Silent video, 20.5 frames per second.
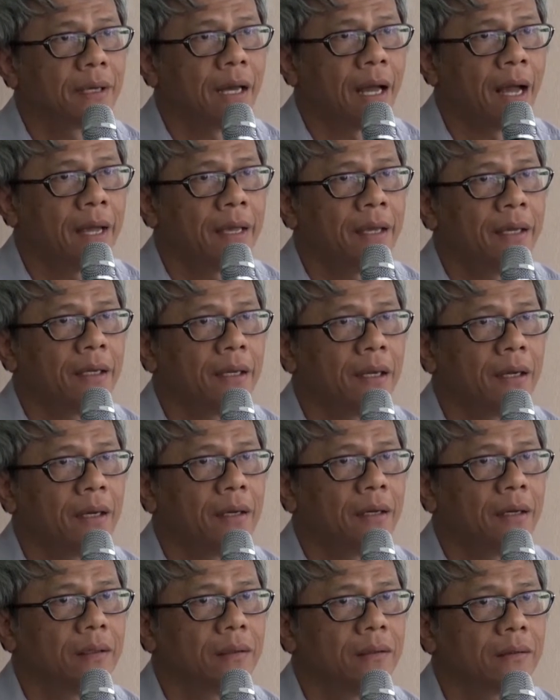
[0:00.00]
I
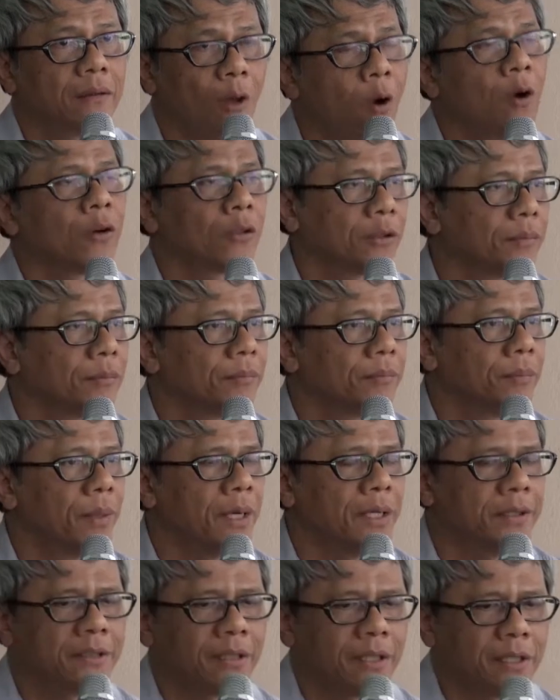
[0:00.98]
talked
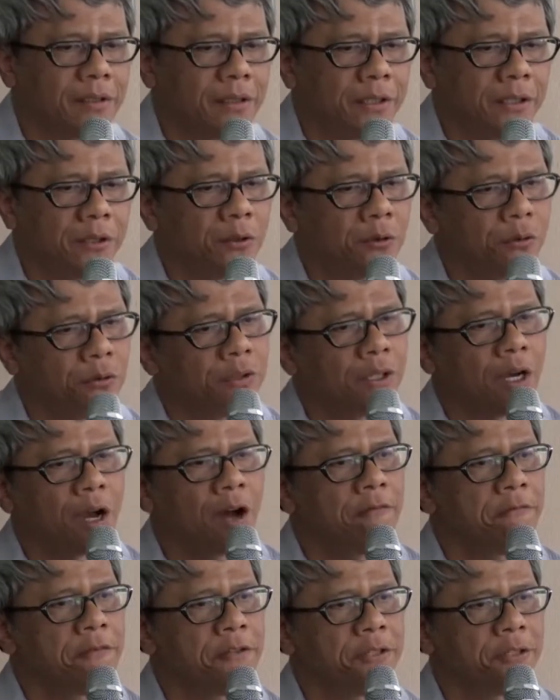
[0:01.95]
personally to the
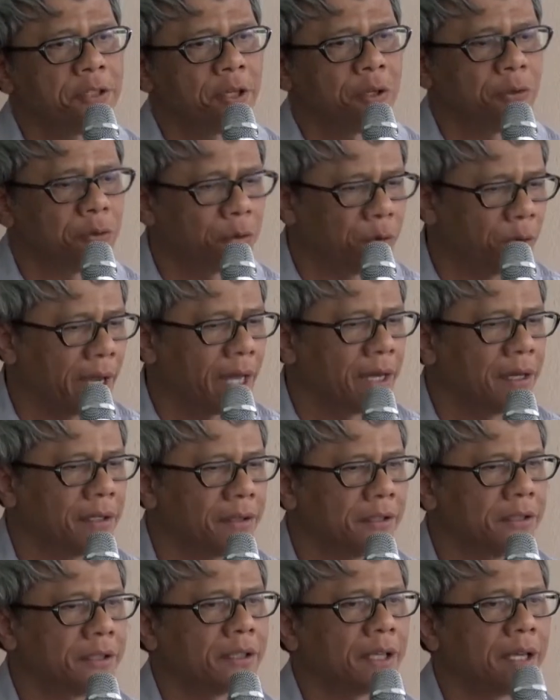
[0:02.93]
official who
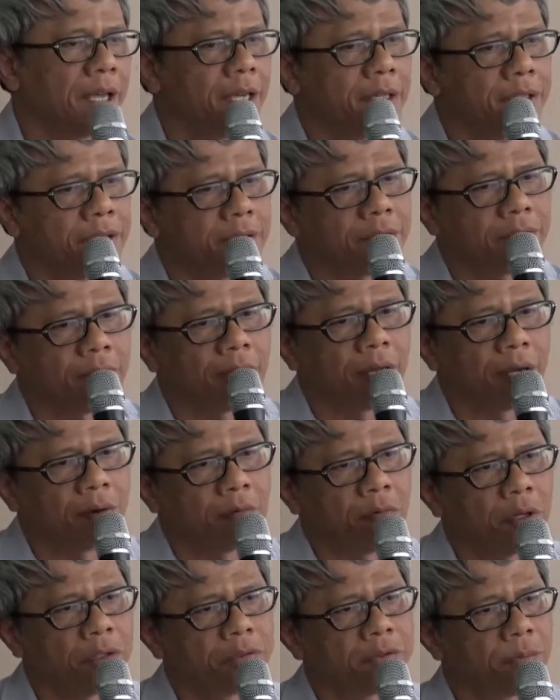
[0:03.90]
handled the case and said
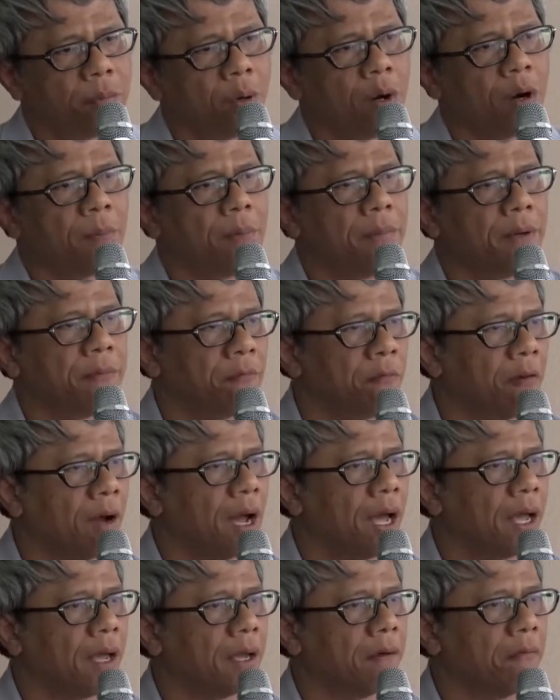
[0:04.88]
that what's the problem,
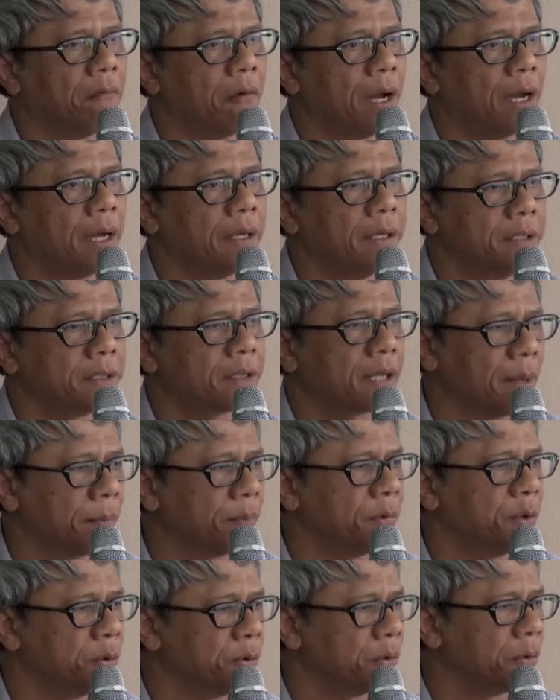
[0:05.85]
why this
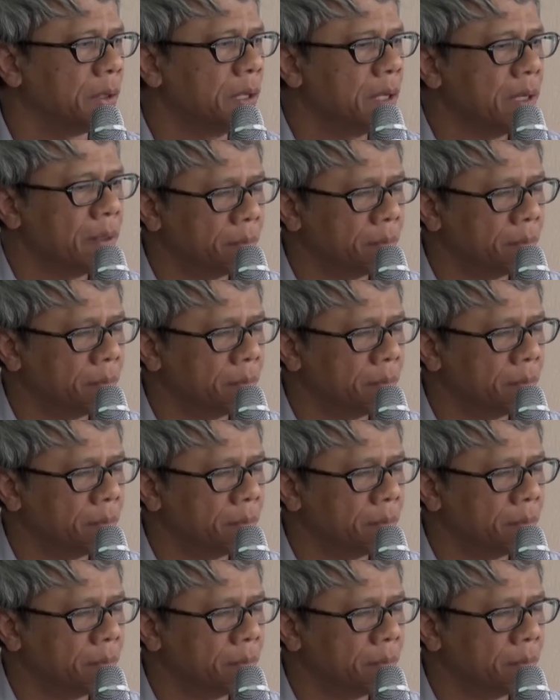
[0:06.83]
come to,